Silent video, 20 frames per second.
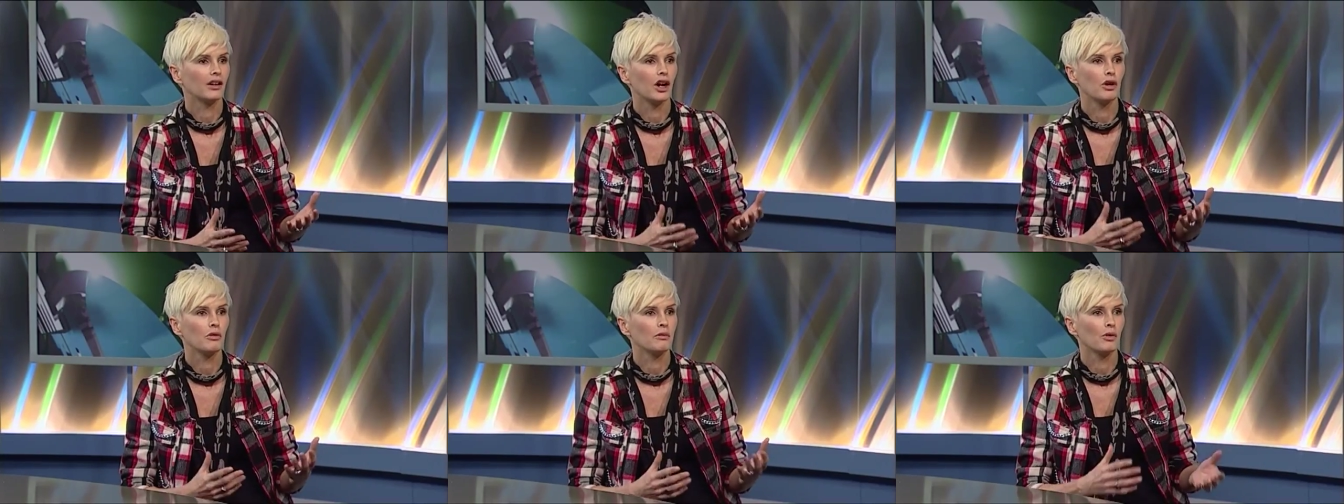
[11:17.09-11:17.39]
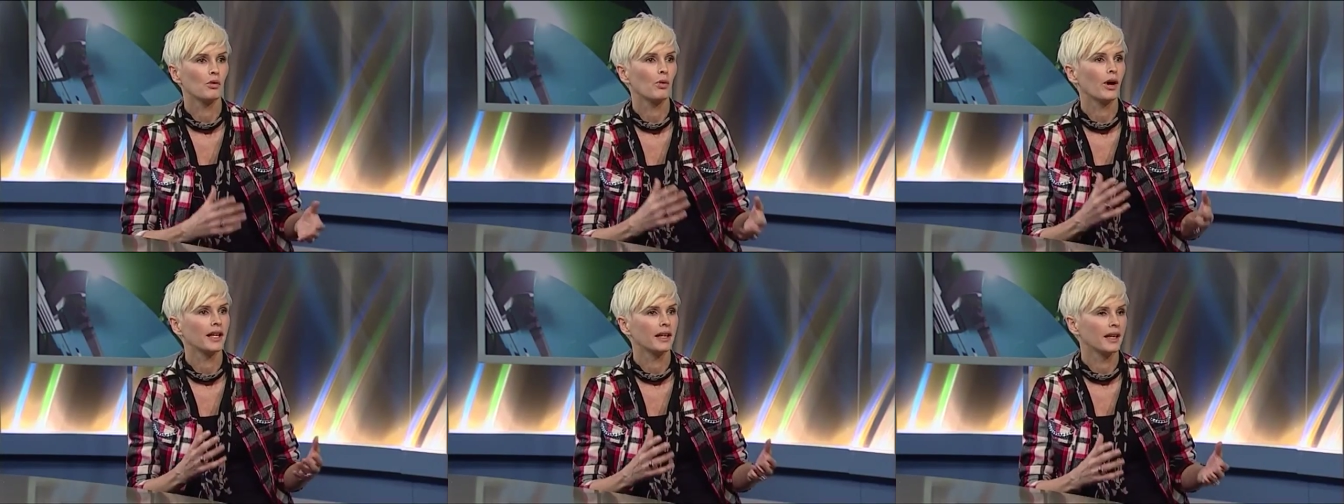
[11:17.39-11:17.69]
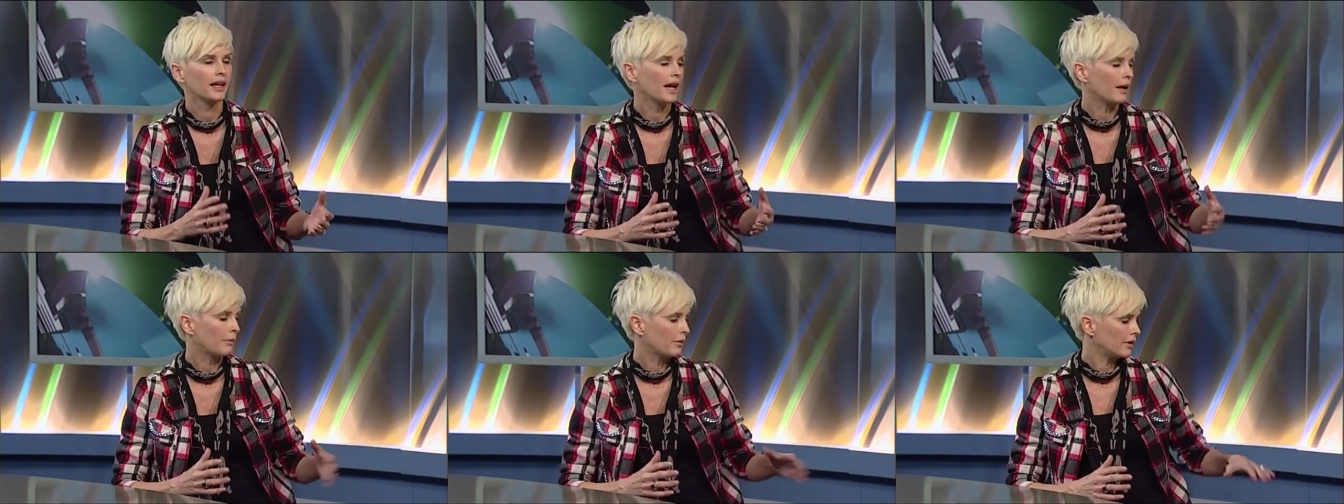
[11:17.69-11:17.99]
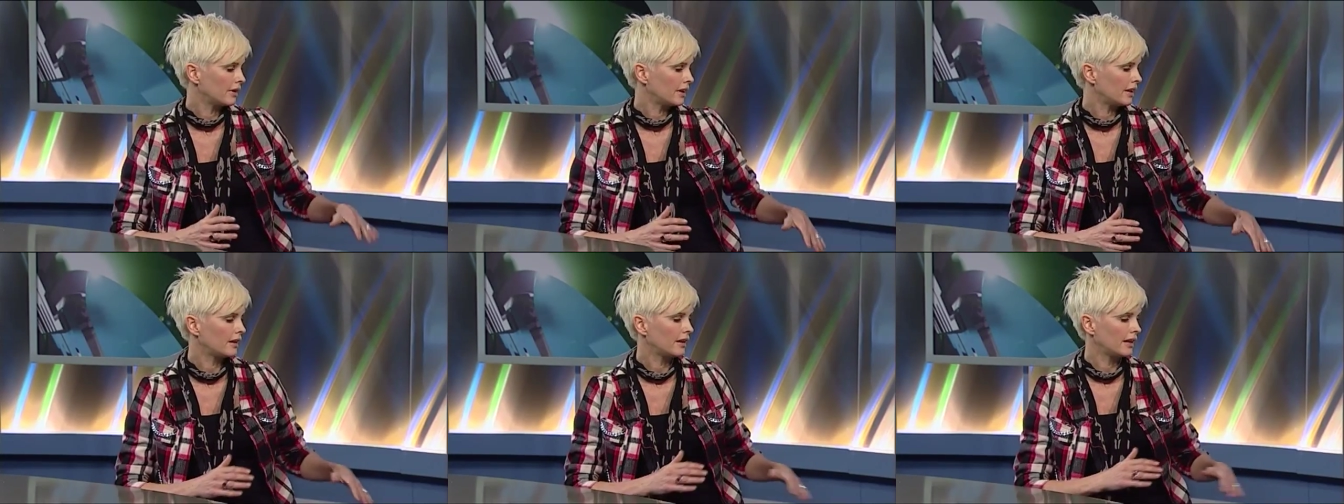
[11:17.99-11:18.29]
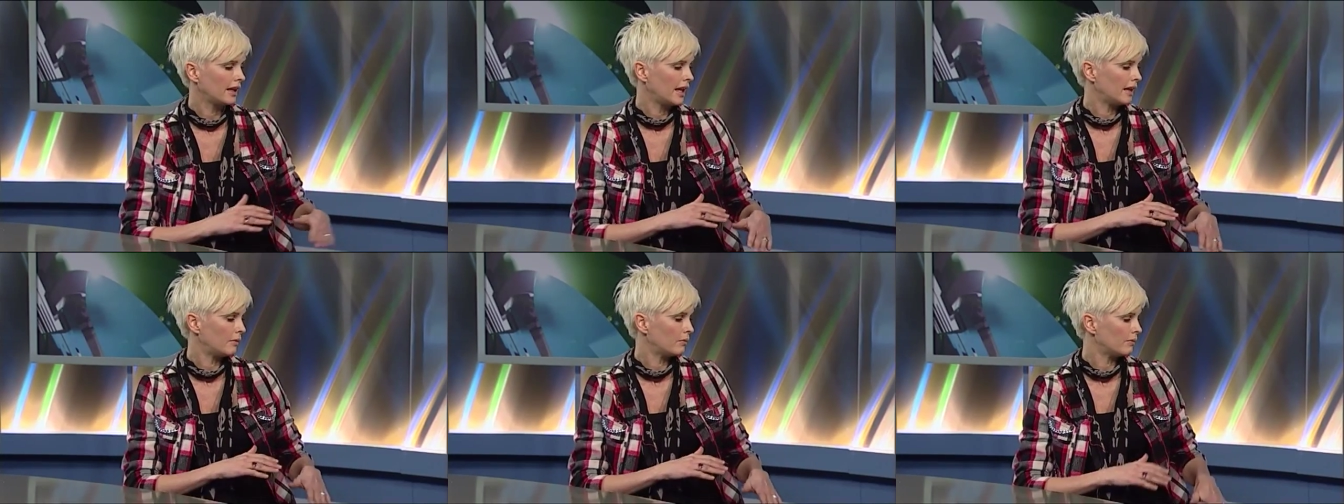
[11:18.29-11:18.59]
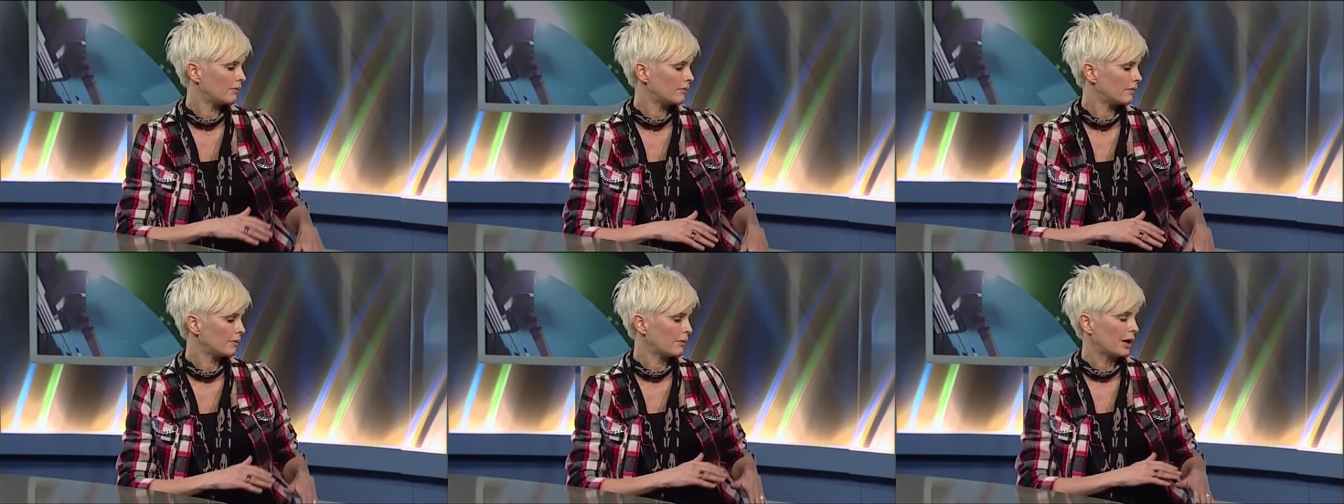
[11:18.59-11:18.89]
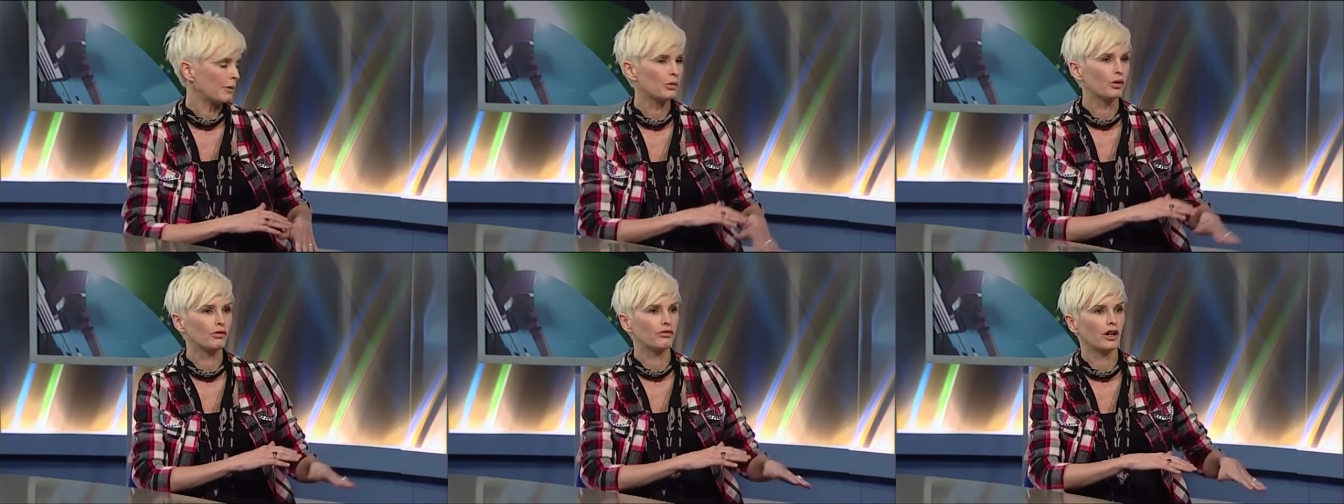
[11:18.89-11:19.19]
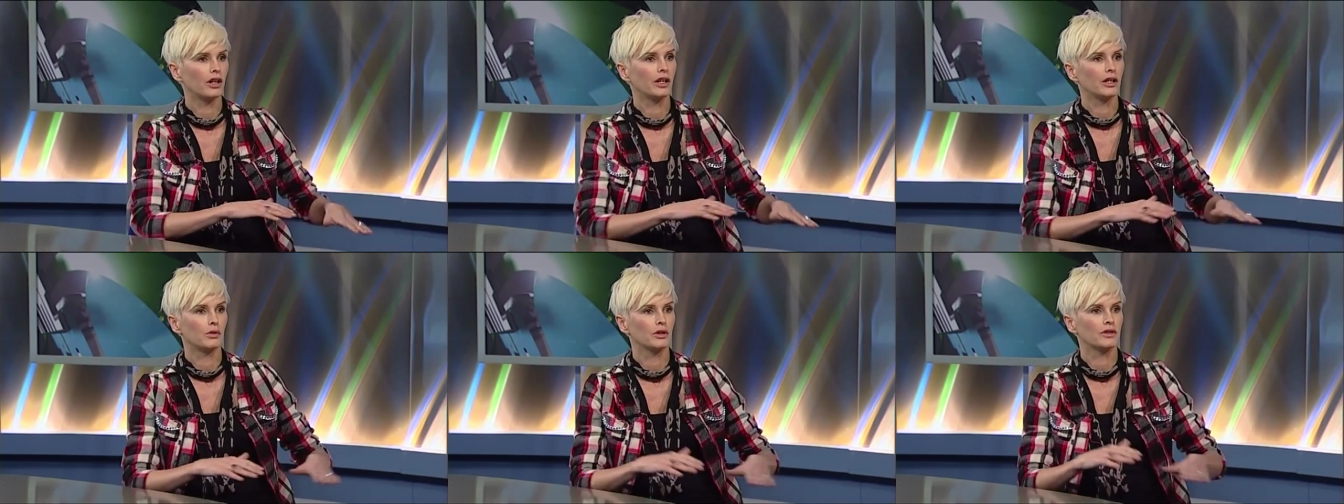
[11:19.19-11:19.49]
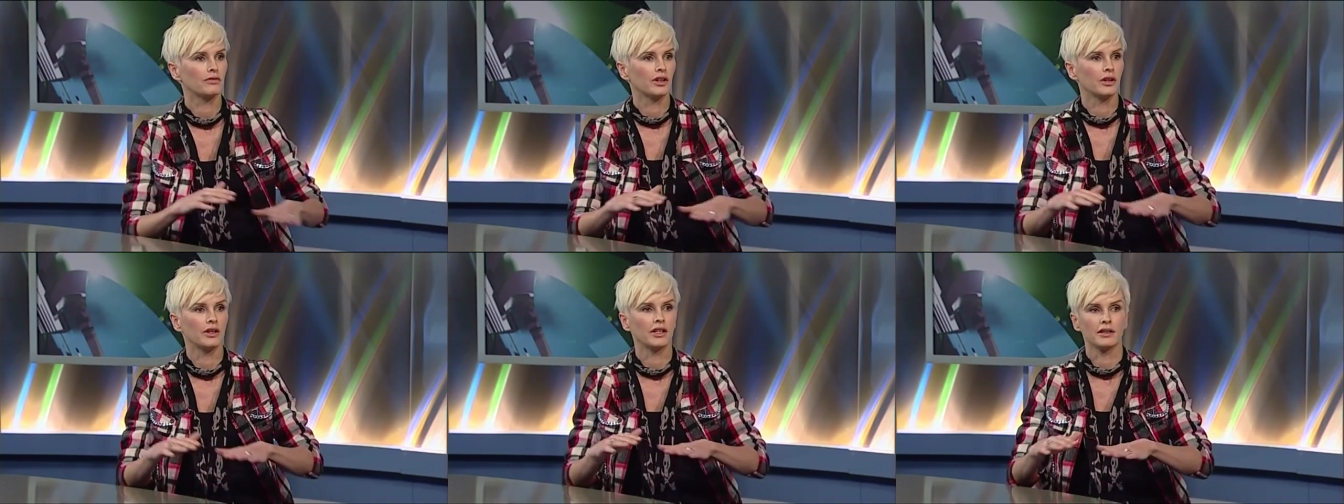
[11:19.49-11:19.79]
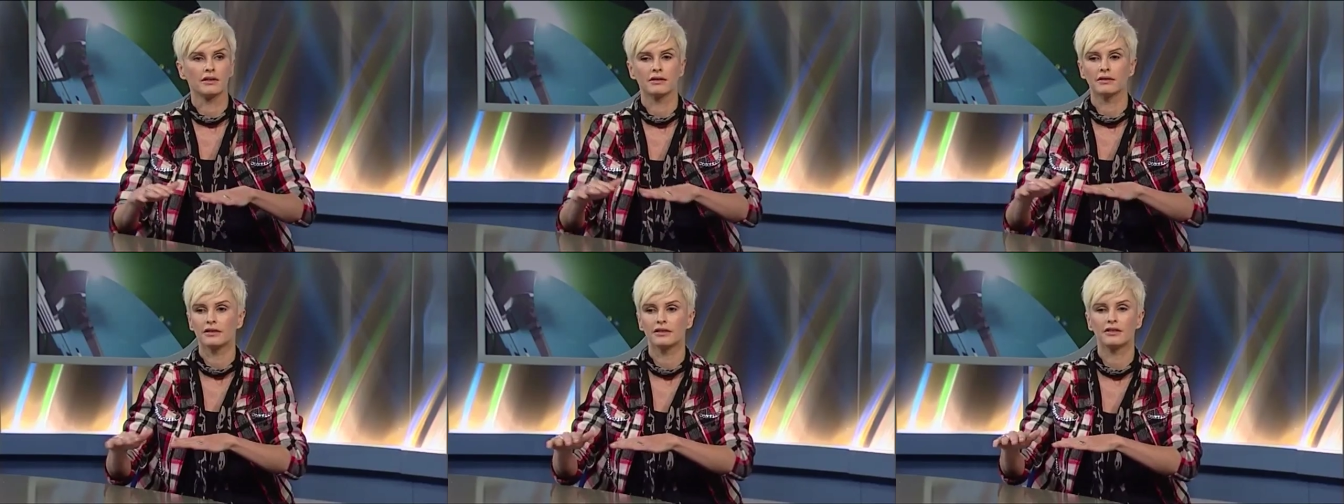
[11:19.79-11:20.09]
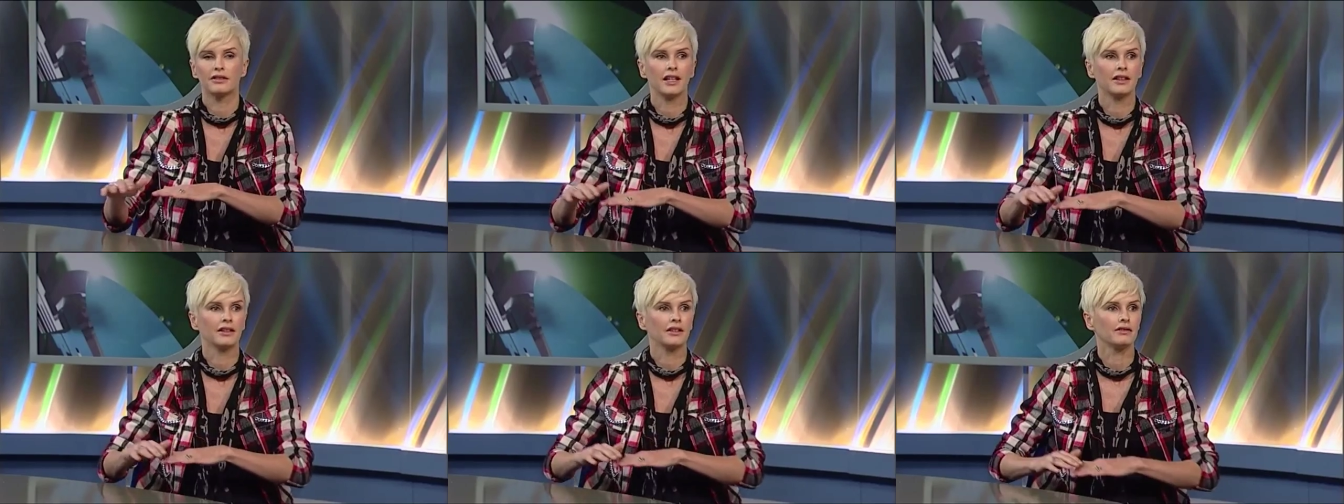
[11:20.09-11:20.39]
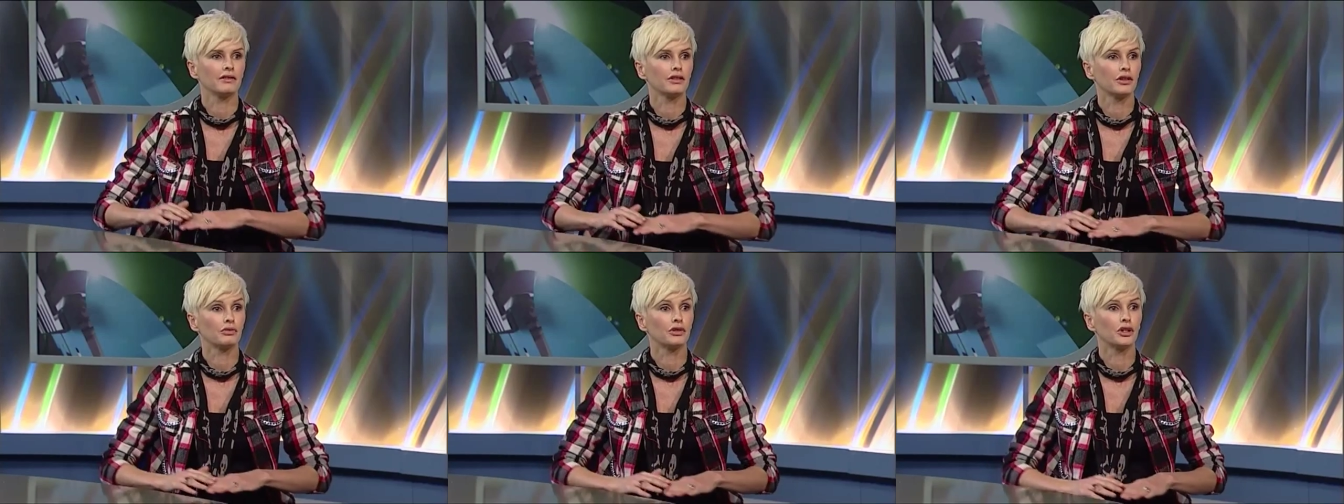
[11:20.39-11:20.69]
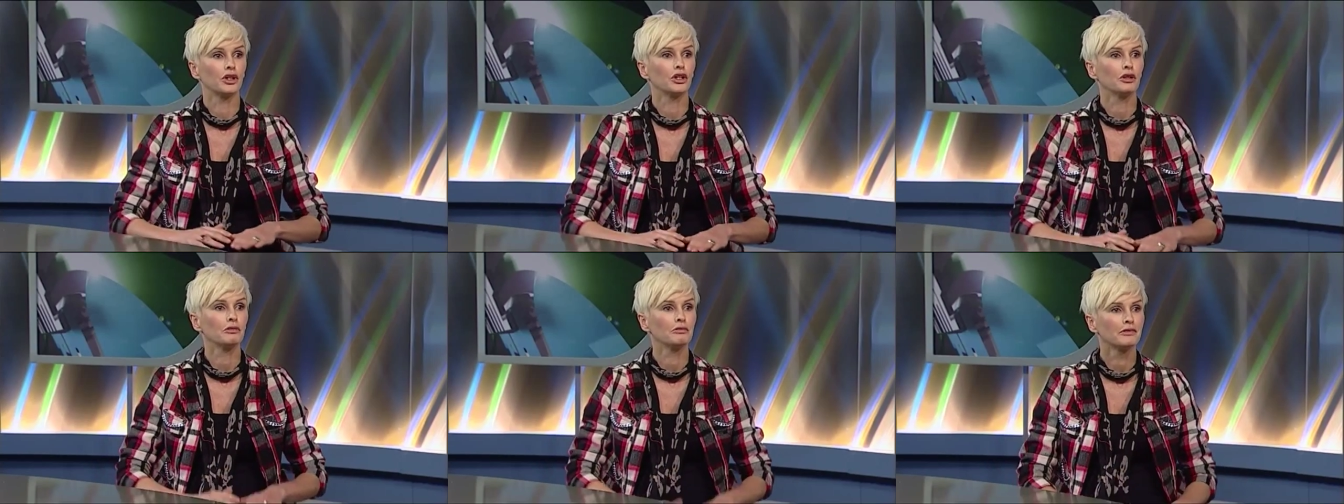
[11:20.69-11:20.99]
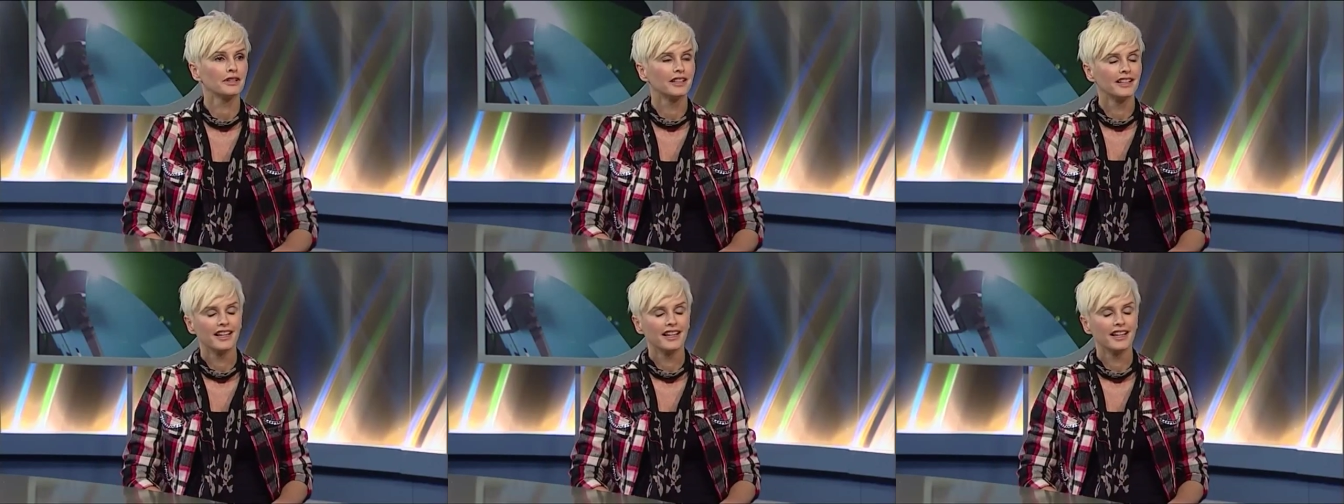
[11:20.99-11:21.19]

I remember waking up, and, and, and my portfolio was floating around the, the room.